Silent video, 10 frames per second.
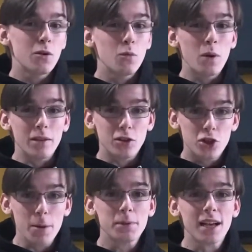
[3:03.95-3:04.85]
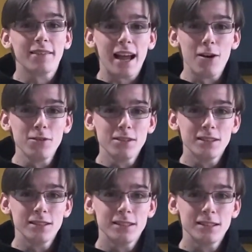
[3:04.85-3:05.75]
when the chips are down,
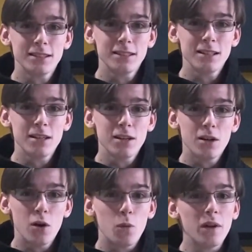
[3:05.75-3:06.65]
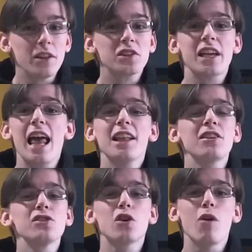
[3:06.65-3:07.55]
when the
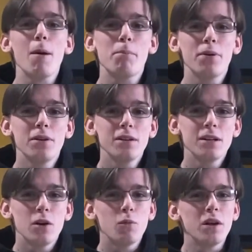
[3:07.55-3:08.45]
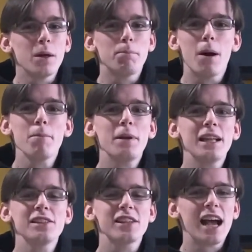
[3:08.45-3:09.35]
skeletons are up, when the
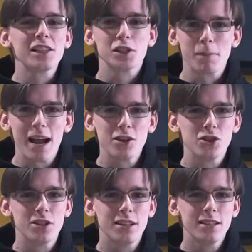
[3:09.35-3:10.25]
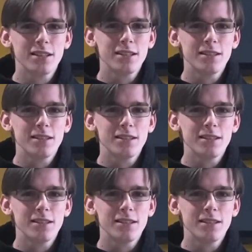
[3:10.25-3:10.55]
pumpkins are smashed,